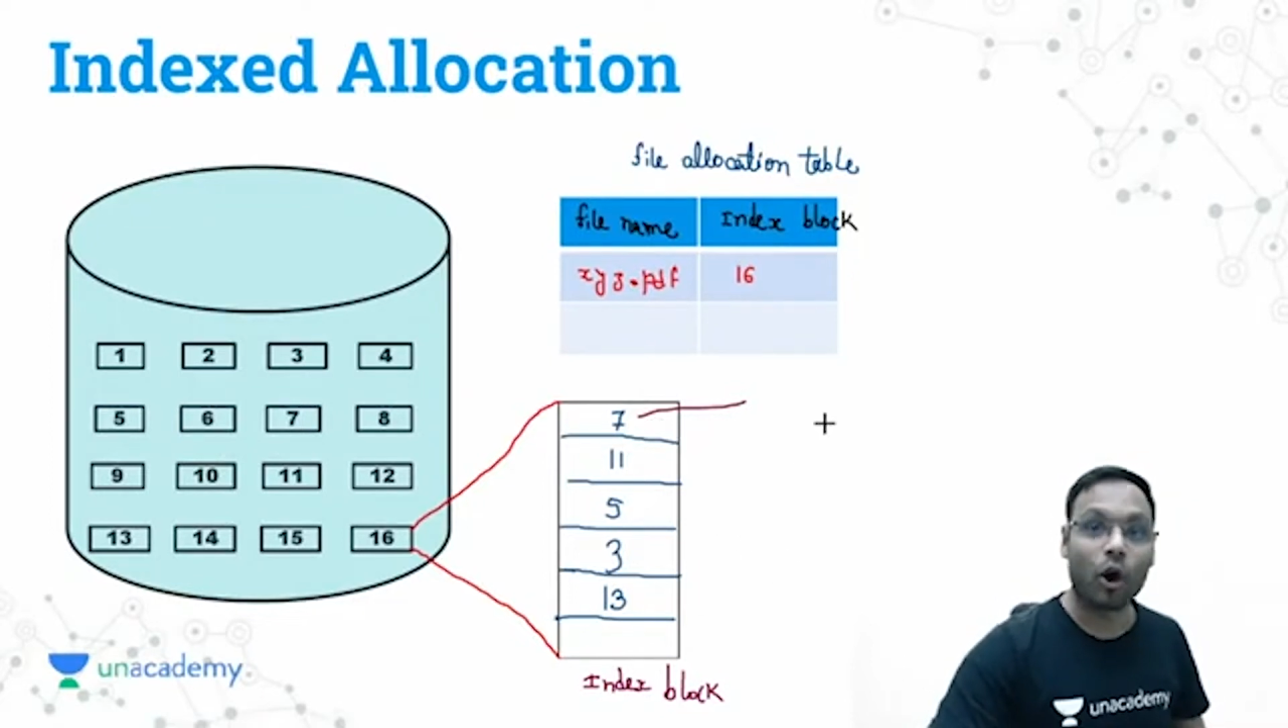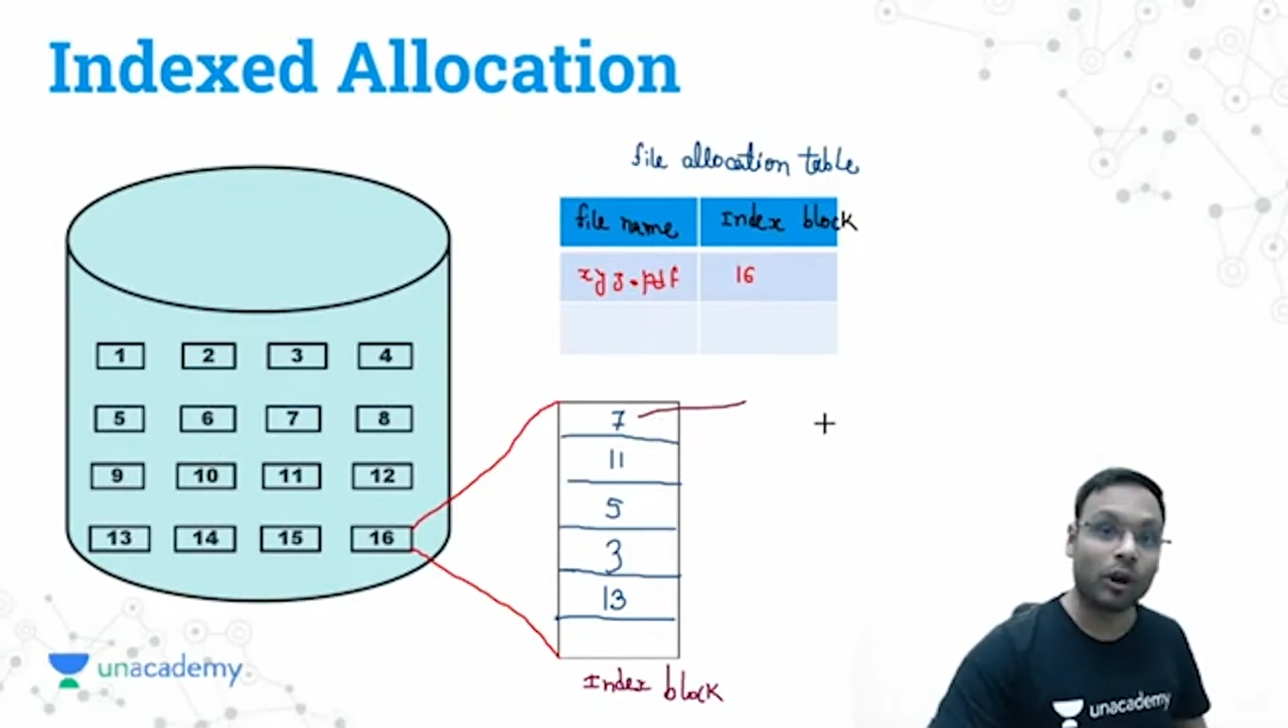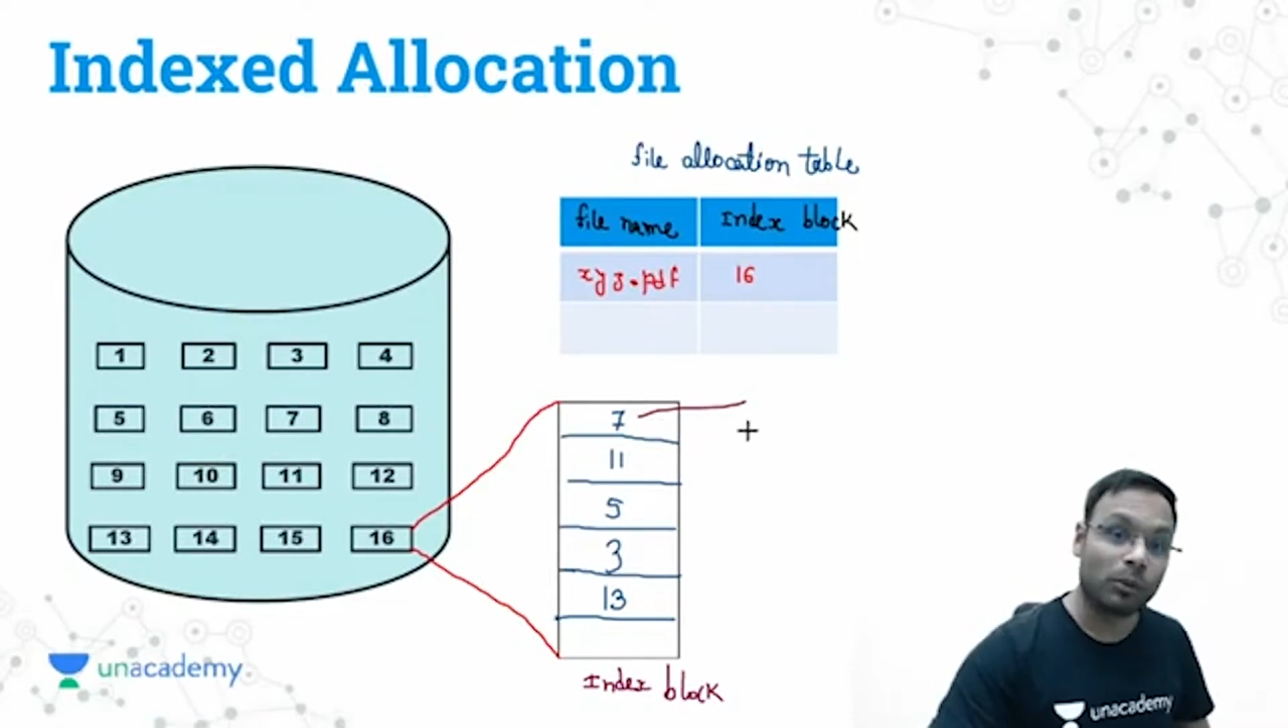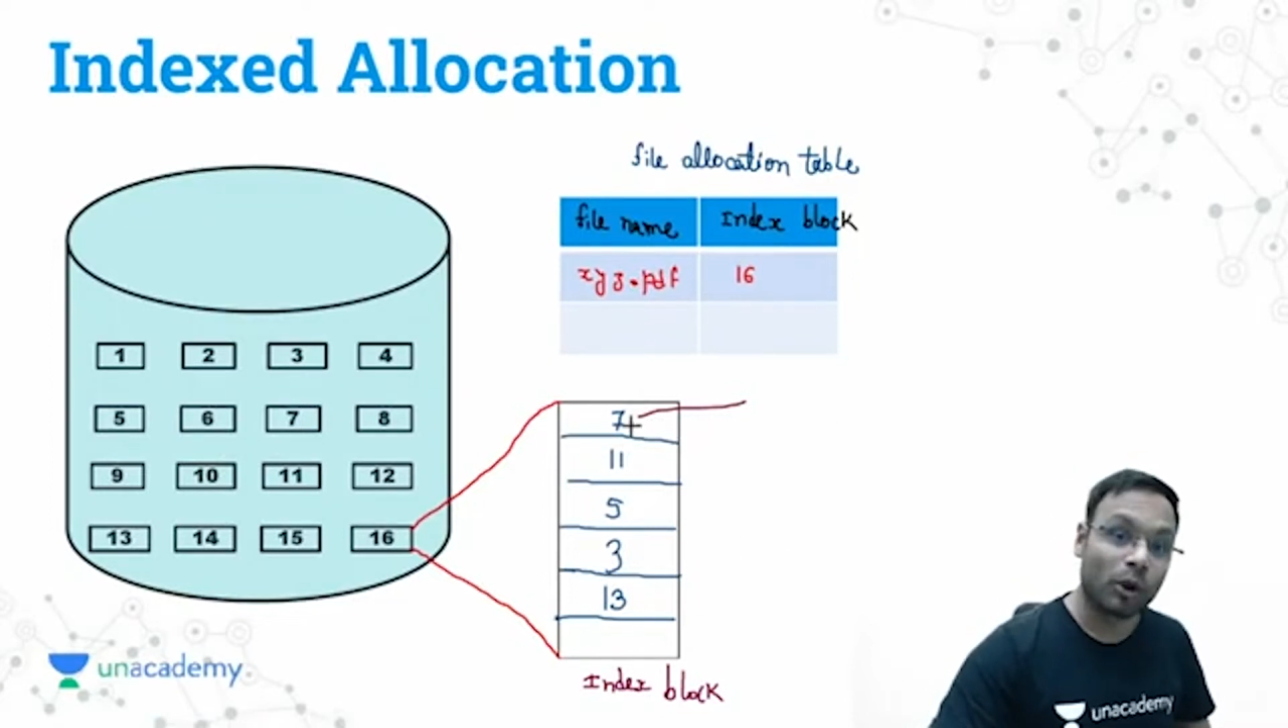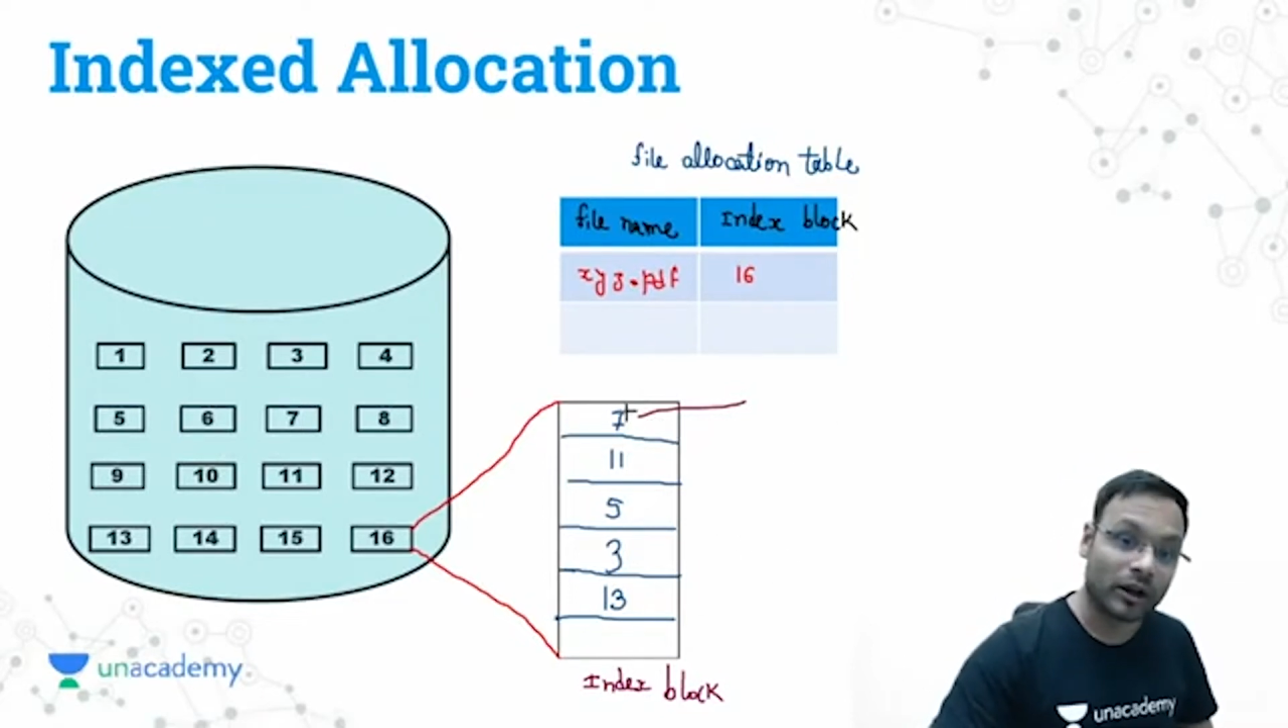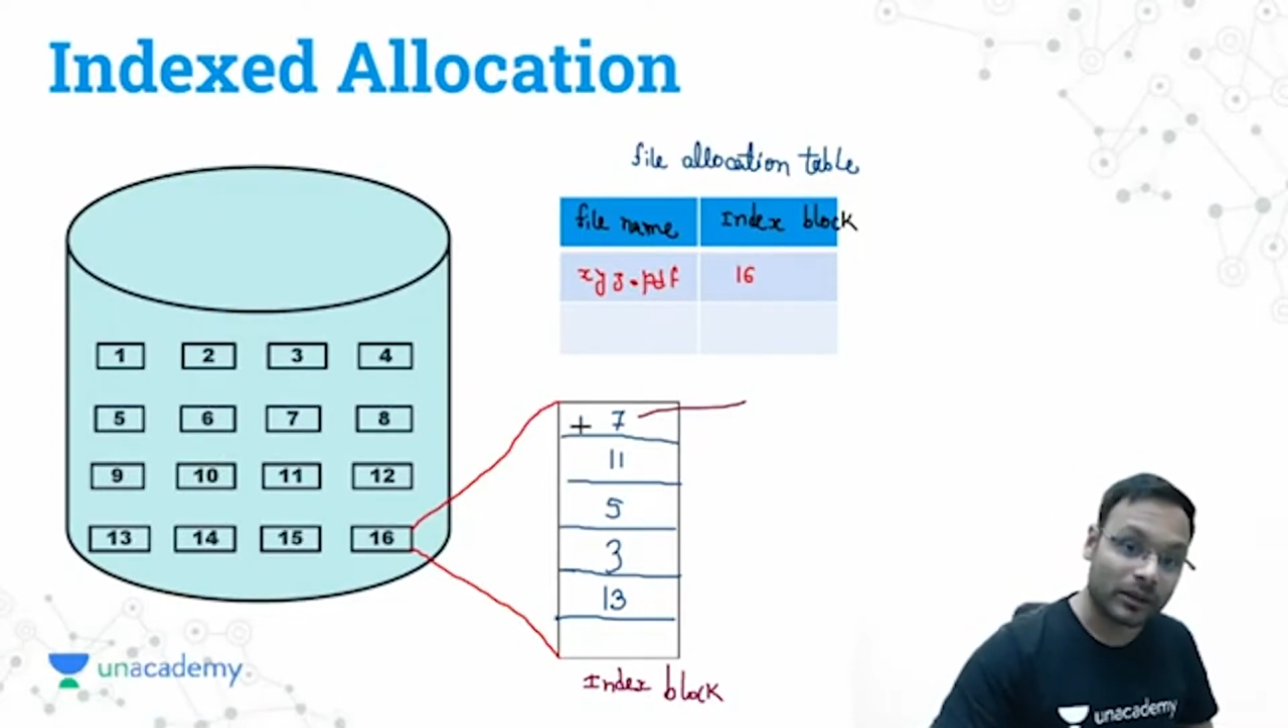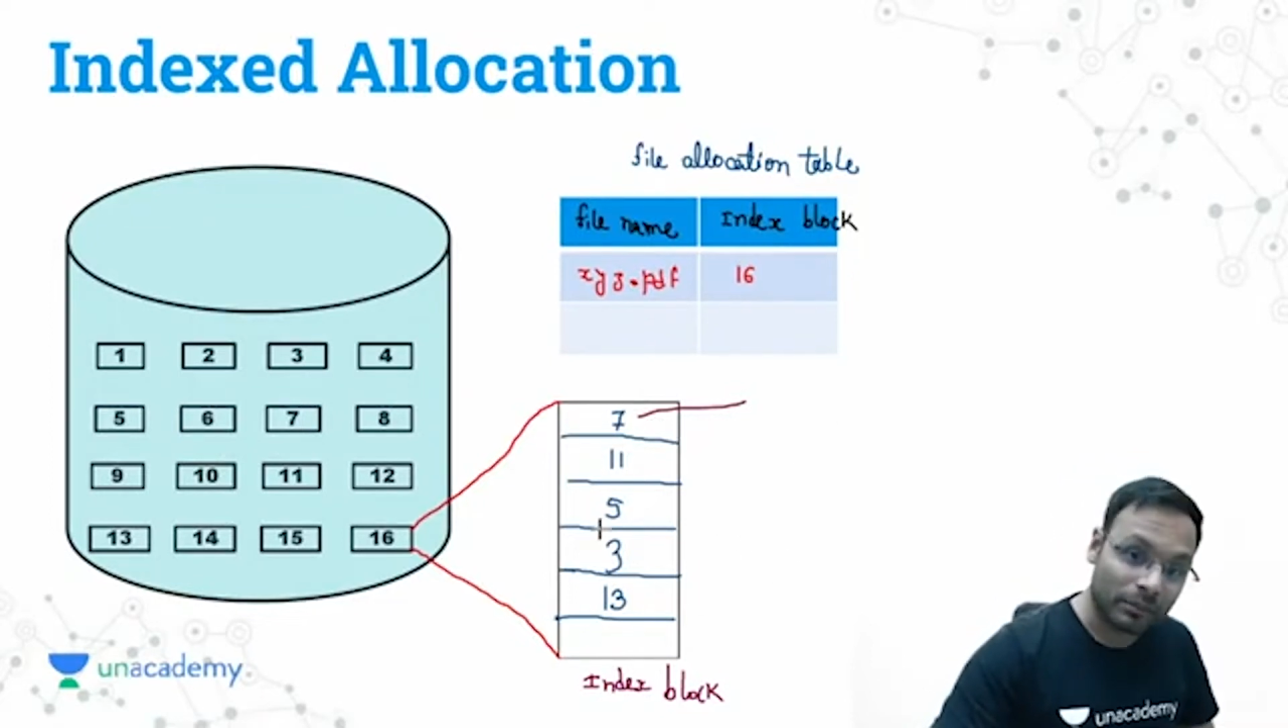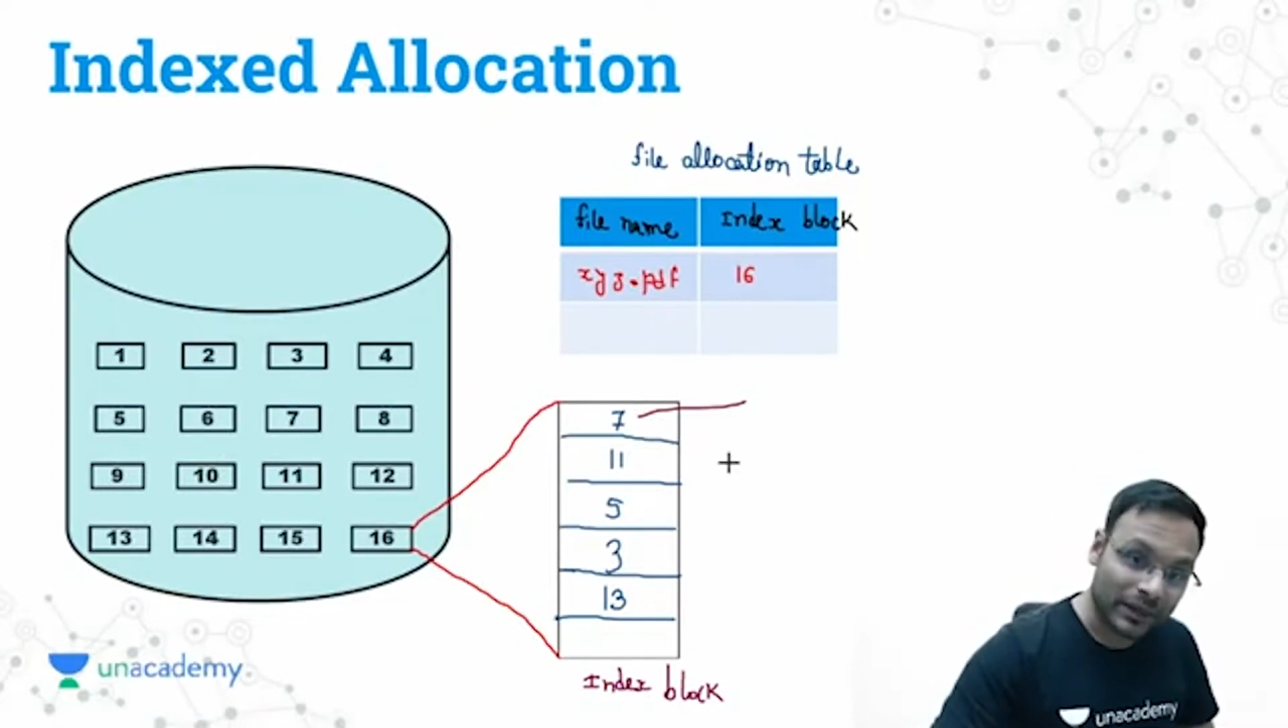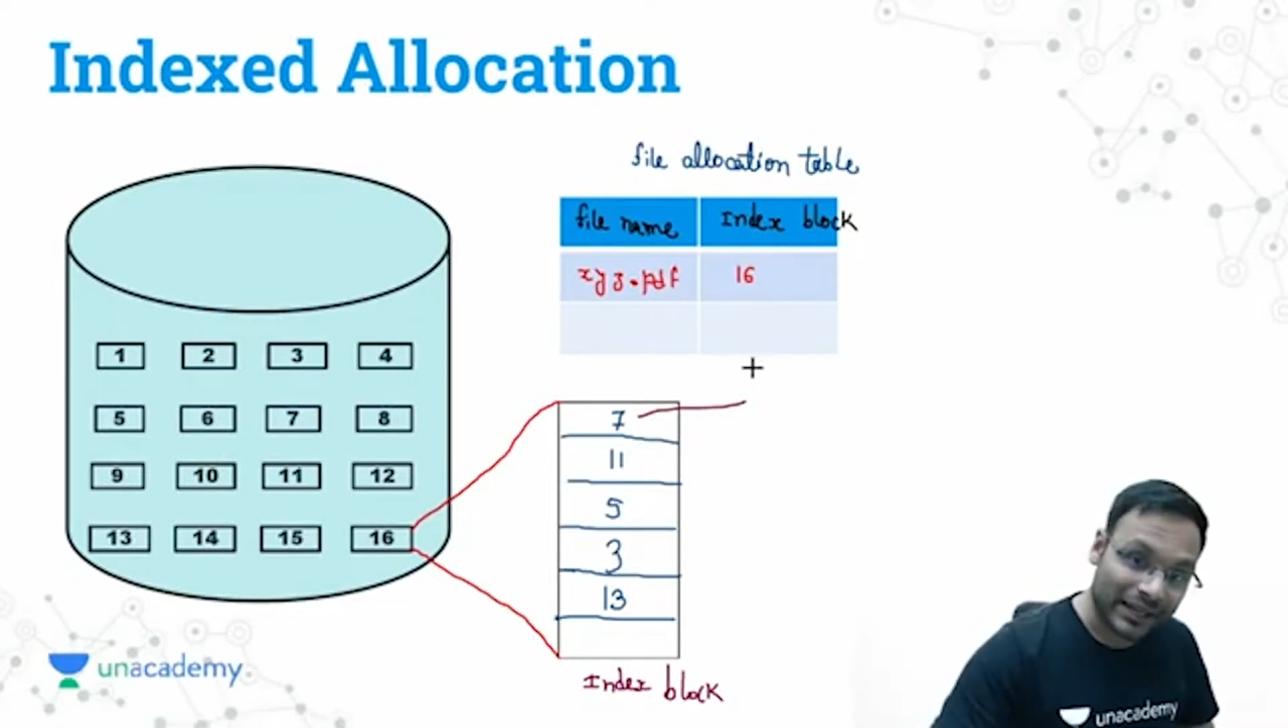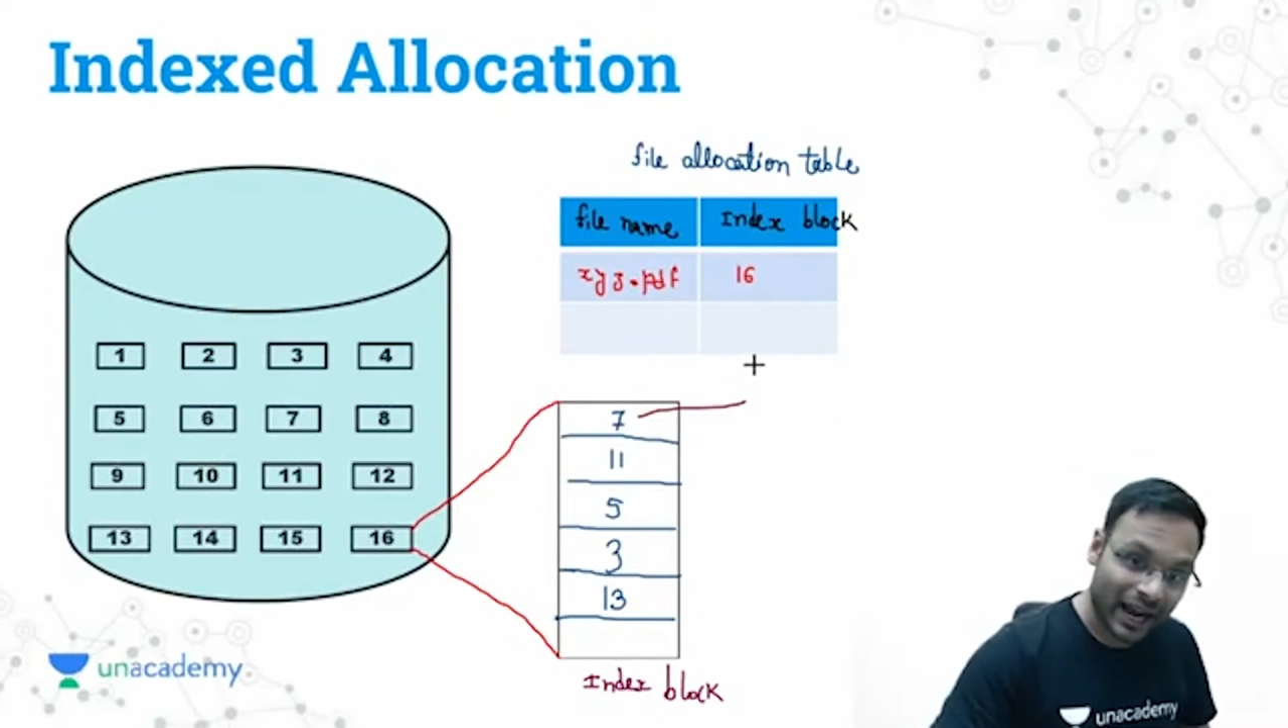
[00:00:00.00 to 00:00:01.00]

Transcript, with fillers: All block numbering